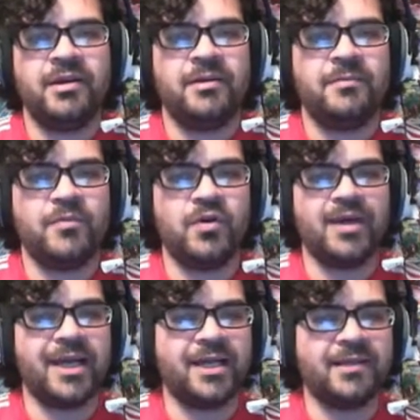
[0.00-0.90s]
But
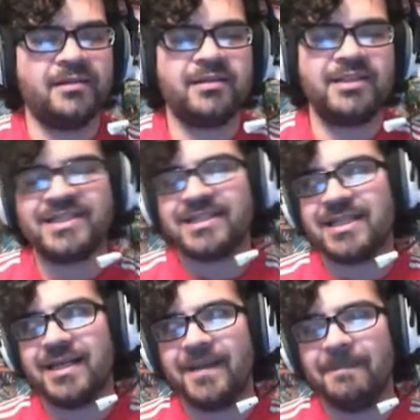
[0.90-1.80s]
again, this is
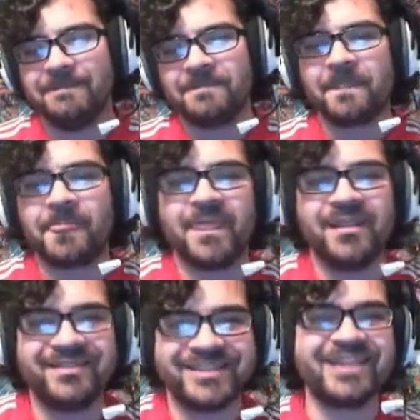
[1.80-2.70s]
the
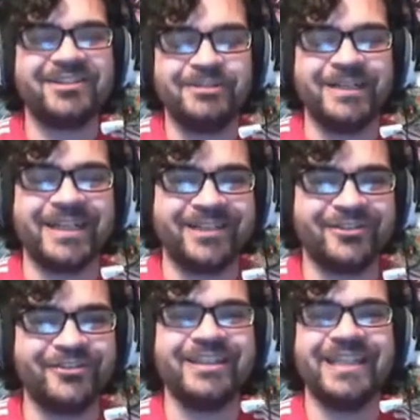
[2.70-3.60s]
deck that we're
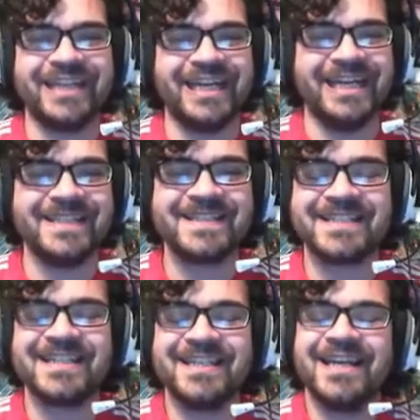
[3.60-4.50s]
currently against.
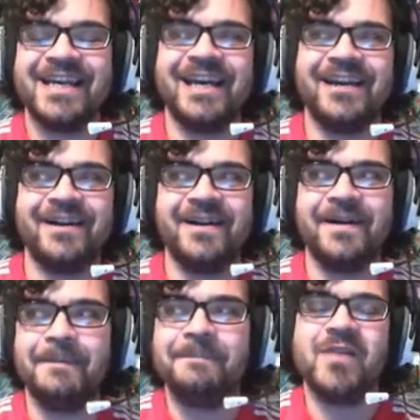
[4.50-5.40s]

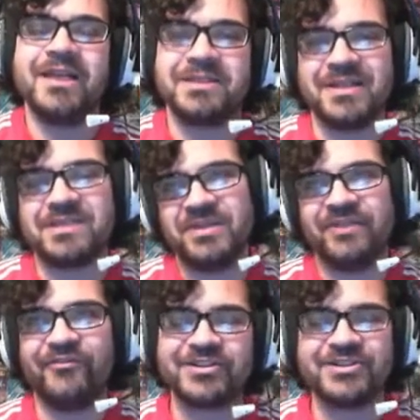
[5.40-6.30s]
Is meant to be the
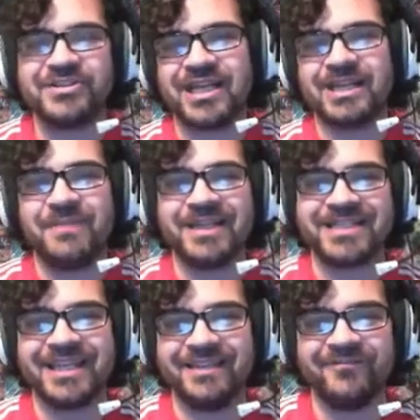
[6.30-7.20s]
first or second best deck in
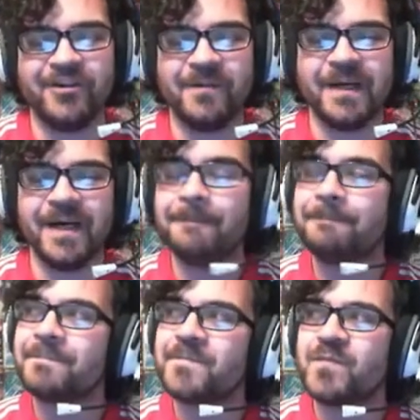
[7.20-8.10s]
the format,
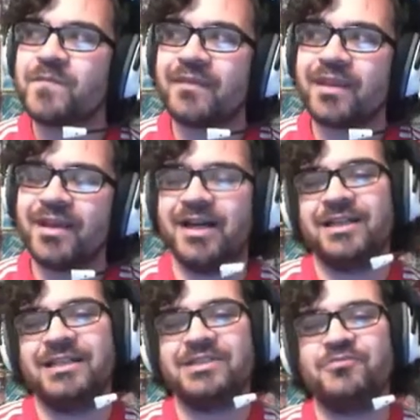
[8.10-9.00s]

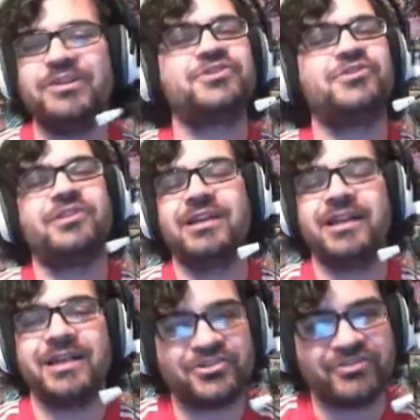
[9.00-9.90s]
and we took an
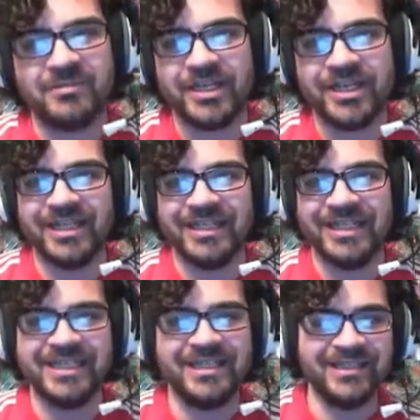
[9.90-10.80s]
extremely early
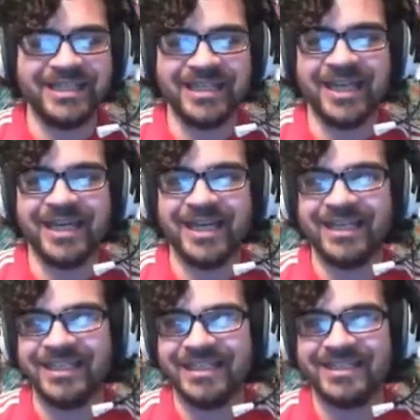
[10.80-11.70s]

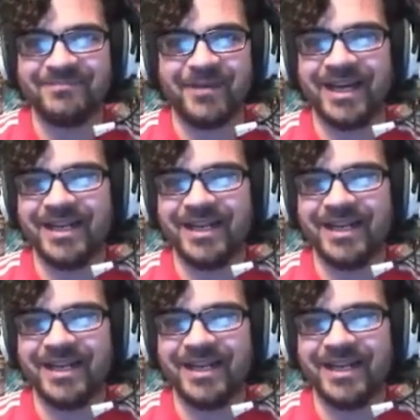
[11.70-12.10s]
lead by